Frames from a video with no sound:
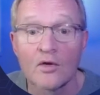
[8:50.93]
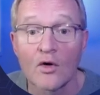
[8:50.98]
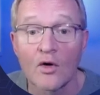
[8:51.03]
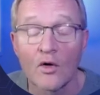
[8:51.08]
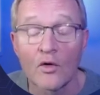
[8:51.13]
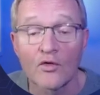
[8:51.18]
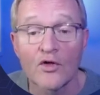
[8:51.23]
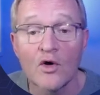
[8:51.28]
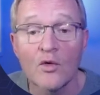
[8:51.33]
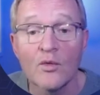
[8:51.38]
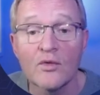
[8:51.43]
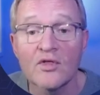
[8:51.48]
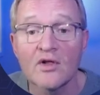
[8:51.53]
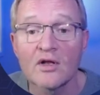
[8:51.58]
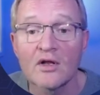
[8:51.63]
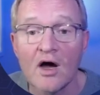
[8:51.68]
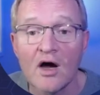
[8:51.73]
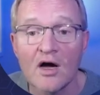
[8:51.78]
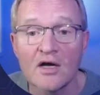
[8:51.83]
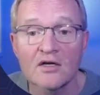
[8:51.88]
Although with the
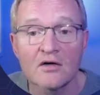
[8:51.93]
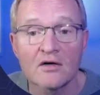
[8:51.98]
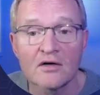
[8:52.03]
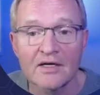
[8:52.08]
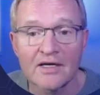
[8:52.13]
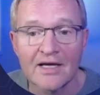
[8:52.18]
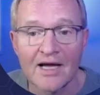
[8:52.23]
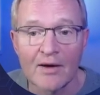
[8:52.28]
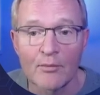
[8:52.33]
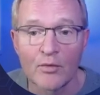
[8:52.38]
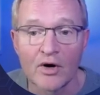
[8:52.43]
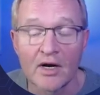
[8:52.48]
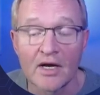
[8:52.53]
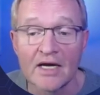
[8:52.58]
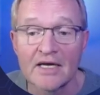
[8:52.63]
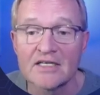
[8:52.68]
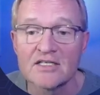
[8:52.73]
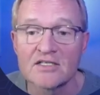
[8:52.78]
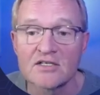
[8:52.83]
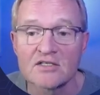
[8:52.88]
LiDAR and camera,
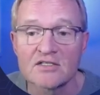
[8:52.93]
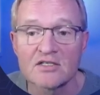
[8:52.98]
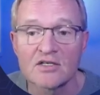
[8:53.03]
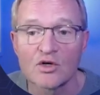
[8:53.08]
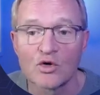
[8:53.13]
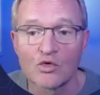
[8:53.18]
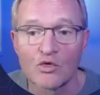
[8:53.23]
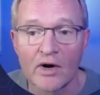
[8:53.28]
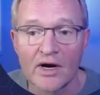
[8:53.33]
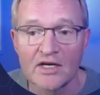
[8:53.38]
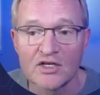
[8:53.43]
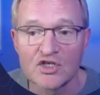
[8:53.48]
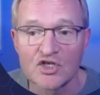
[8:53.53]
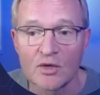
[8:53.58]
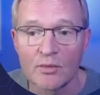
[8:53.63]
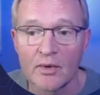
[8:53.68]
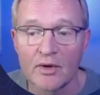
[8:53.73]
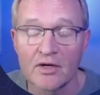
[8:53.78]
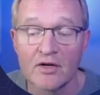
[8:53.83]
it does a great job at